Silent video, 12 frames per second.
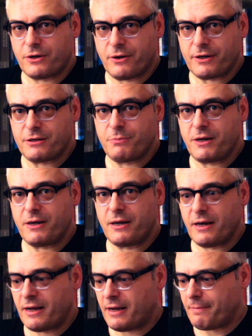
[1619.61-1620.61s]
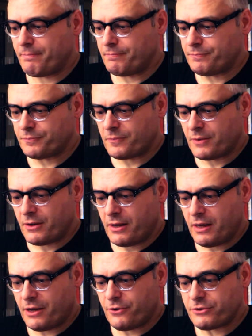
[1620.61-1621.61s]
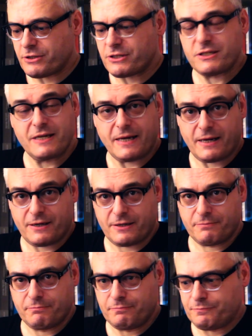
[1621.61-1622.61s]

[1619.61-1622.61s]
going to be are not distinct,